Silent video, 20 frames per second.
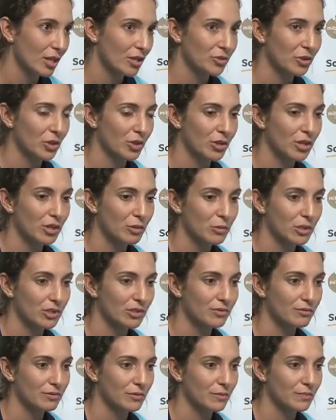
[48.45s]
So it
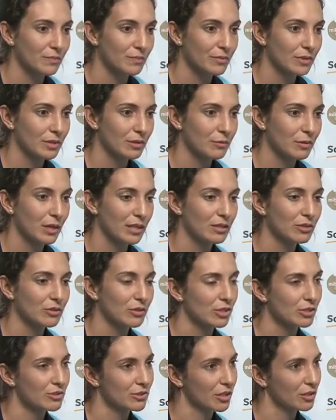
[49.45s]
was quite
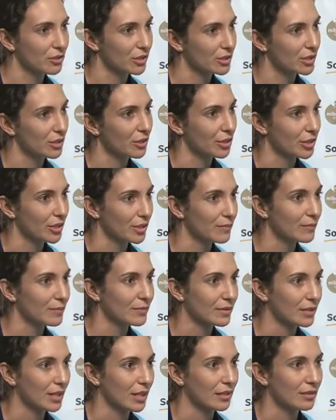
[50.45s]
contradictory
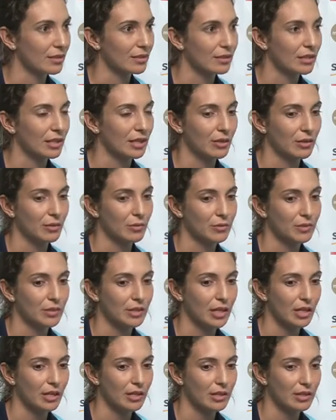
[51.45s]
that
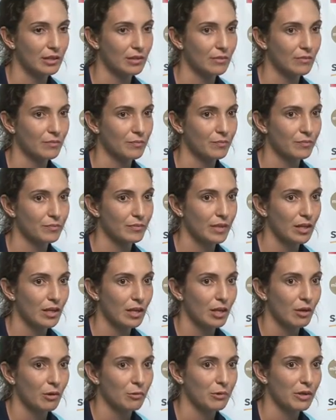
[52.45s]
they
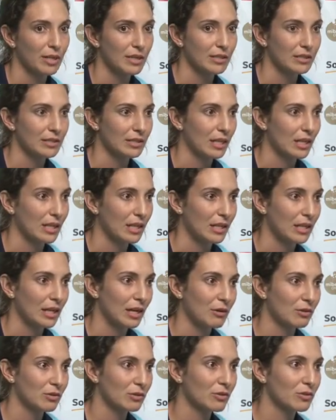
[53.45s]
weren't
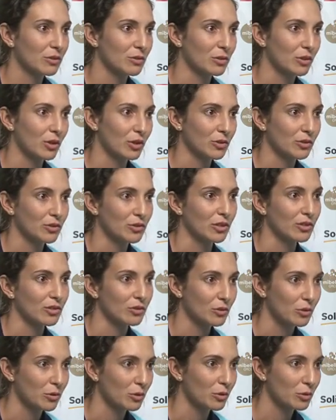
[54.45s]
allowed to go to the
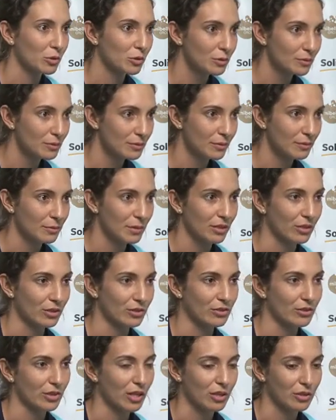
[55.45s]
school
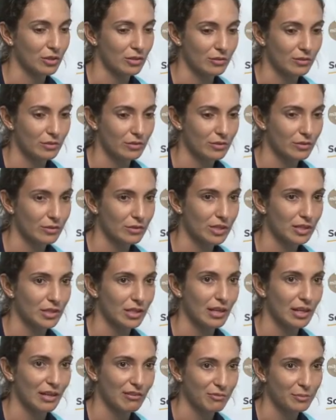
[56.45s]
because they
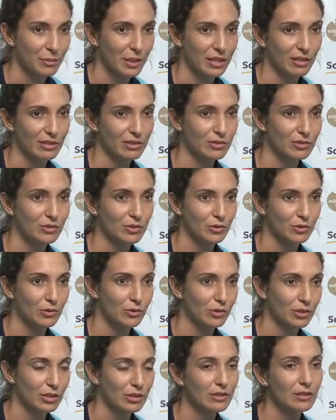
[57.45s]
didn't have money to
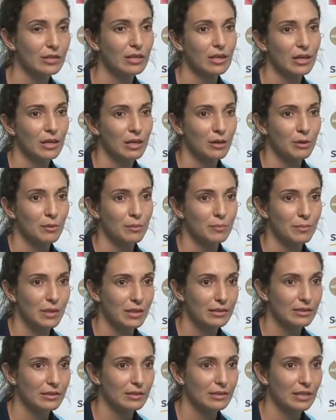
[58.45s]
do it,
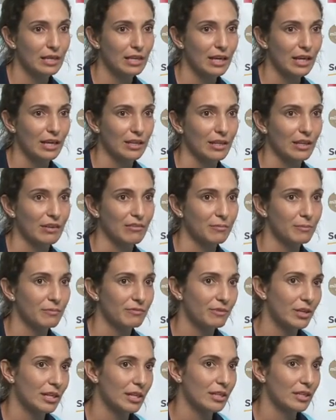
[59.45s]
but they had a
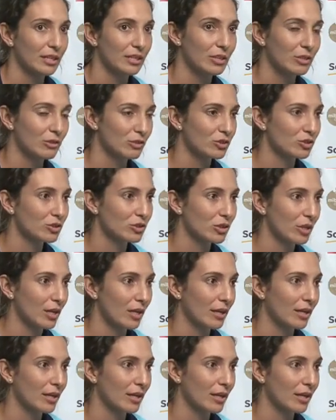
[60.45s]
very huge